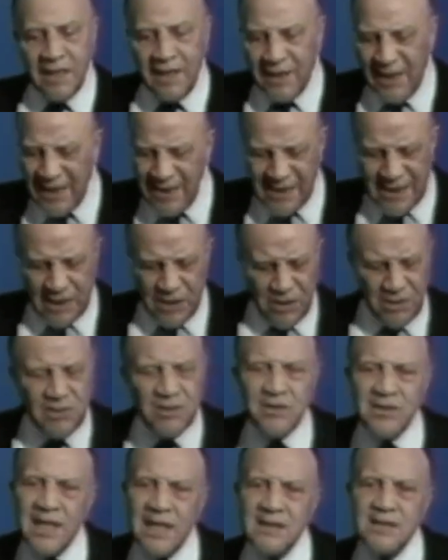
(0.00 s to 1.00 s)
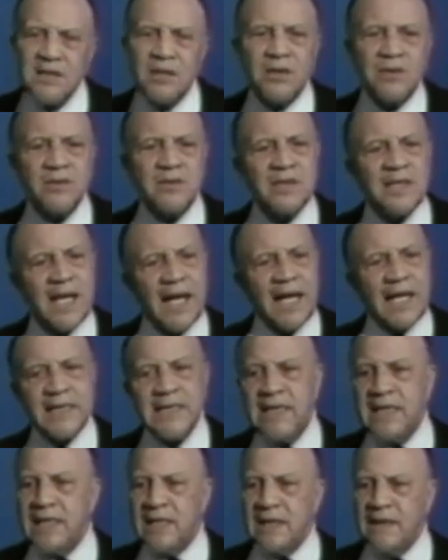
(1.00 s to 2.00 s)
They say, you know, that's a good
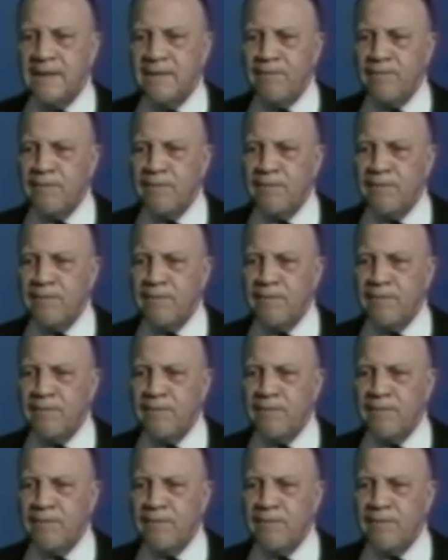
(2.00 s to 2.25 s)
idea.